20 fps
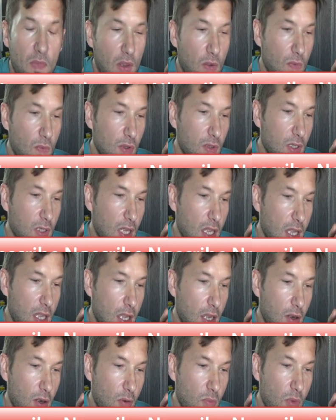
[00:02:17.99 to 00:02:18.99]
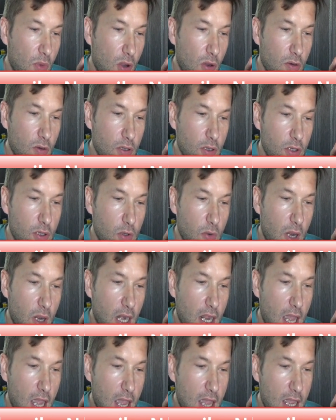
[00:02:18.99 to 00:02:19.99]
you will see a number
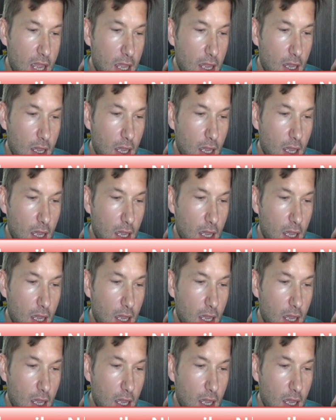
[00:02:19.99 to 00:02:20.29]
128,